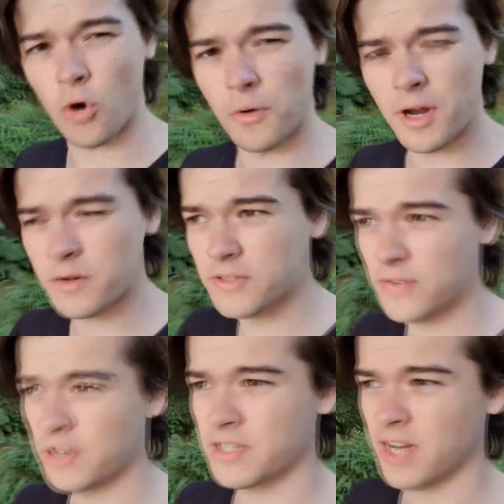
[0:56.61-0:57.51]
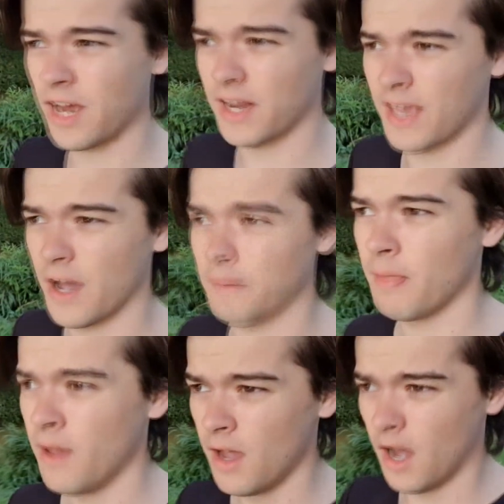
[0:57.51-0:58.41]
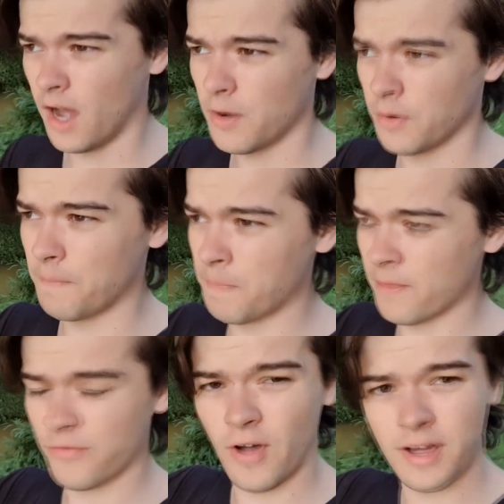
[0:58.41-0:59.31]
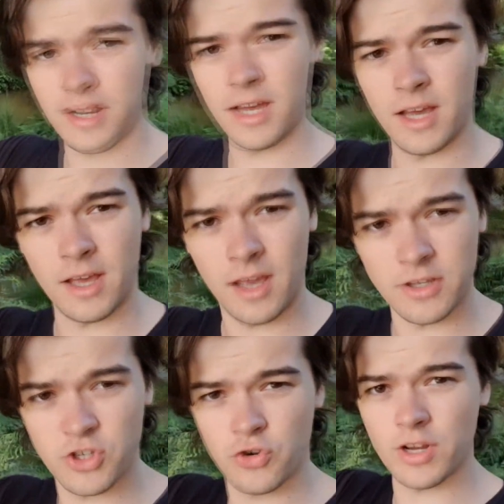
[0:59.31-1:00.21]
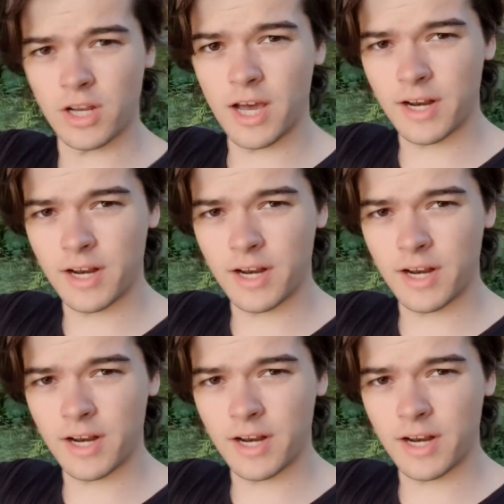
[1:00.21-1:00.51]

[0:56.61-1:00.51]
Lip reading: When I was first starting out, I would find a street light,